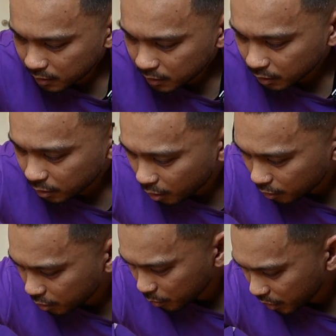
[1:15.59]
the
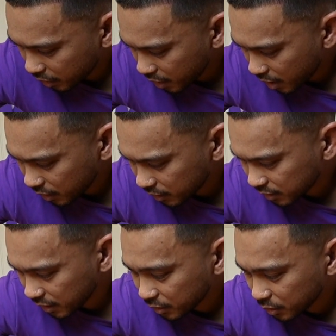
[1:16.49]
cocobrachialis,
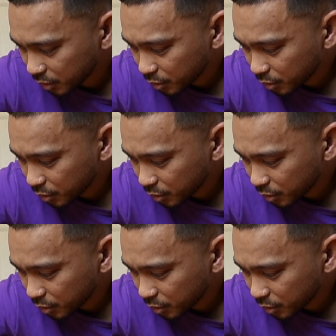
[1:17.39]
into the